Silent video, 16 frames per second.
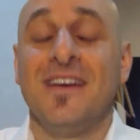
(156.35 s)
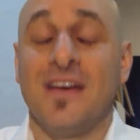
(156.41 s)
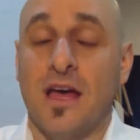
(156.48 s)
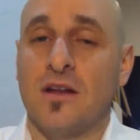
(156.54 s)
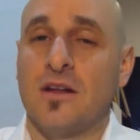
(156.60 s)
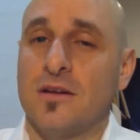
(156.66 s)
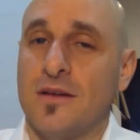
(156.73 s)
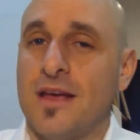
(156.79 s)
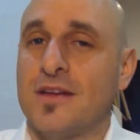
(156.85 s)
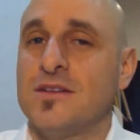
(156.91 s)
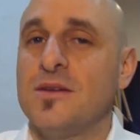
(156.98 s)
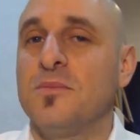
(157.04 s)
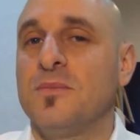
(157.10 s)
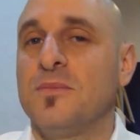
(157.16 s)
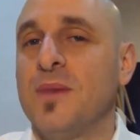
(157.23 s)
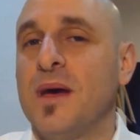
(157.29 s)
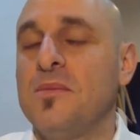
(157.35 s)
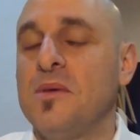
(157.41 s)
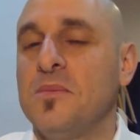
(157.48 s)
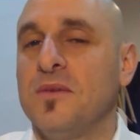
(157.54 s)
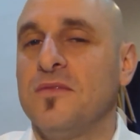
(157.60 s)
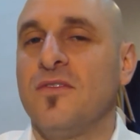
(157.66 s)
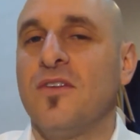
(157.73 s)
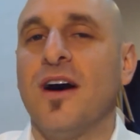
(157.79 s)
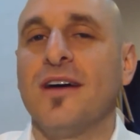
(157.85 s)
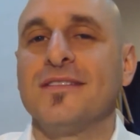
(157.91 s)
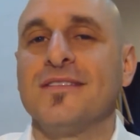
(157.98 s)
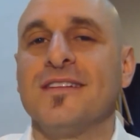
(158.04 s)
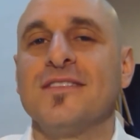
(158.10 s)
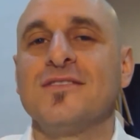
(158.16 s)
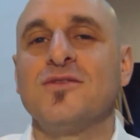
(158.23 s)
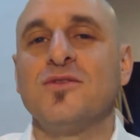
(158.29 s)
and actually maybe a bit
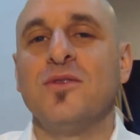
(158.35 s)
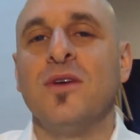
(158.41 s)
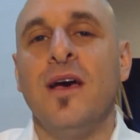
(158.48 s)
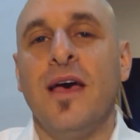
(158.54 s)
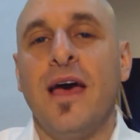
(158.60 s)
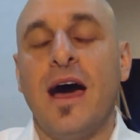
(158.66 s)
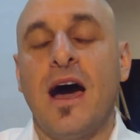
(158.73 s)
frightened as to